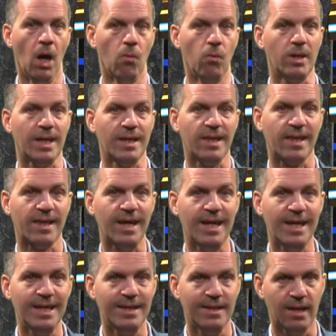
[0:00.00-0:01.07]
We can
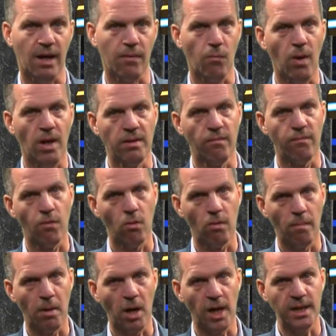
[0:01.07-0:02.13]
see that when a
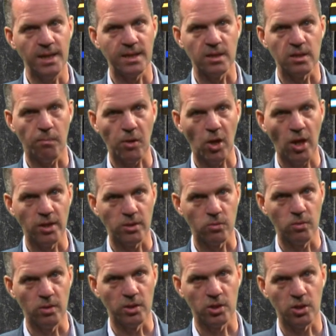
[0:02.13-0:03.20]
forward bias is applied
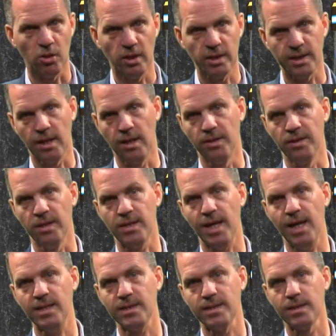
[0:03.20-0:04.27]
to the solar cell under
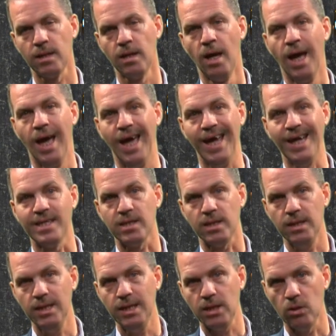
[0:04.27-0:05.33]
test, its
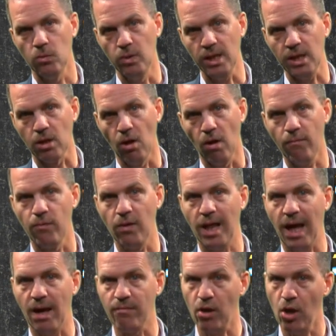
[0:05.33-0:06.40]
EQE curve will
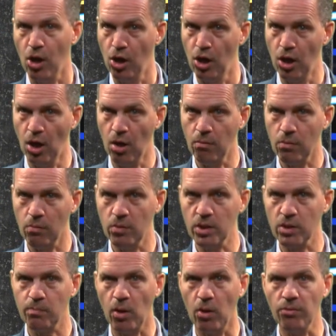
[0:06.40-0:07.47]
have a lower
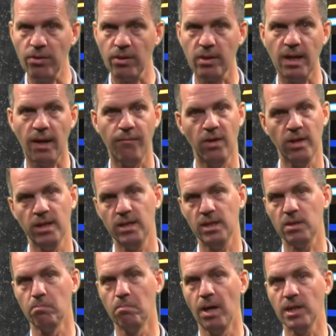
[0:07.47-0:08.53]
response than when it
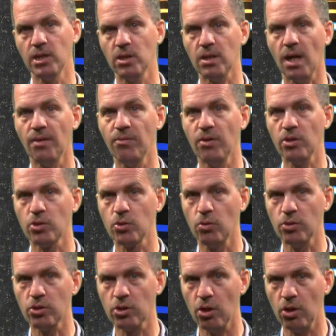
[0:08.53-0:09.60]
is measured under
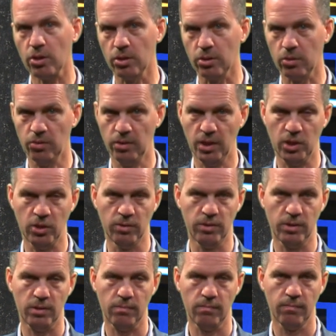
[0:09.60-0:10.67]
short circuit
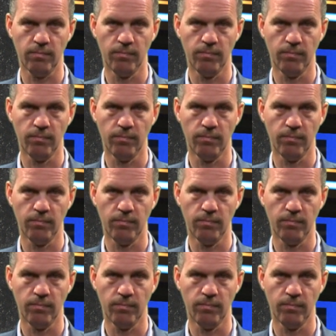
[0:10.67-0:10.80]
conditions.